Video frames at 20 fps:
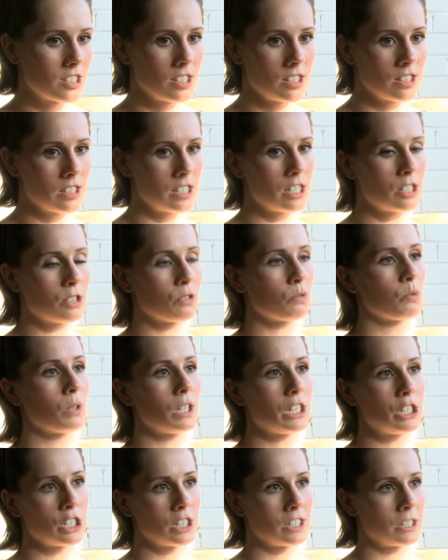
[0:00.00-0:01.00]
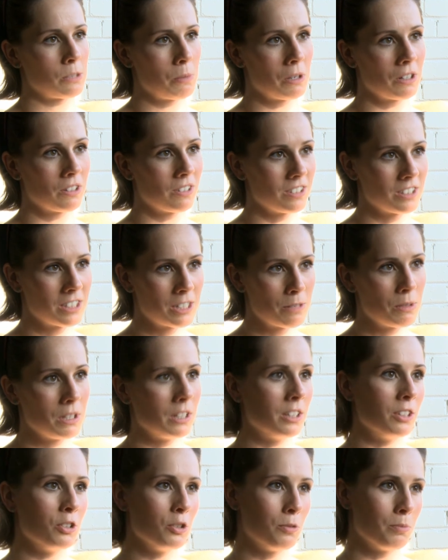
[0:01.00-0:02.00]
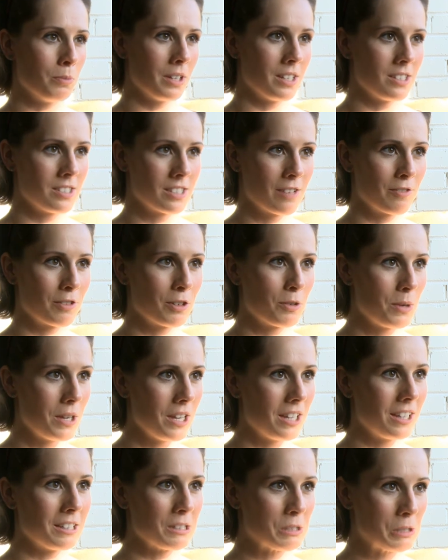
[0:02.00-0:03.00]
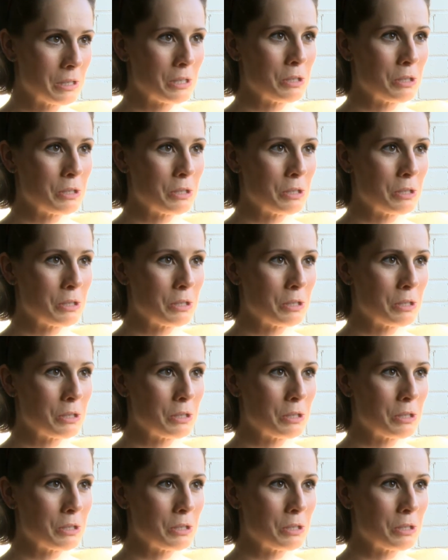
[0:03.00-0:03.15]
it's such a rich experience to be in a new place every week.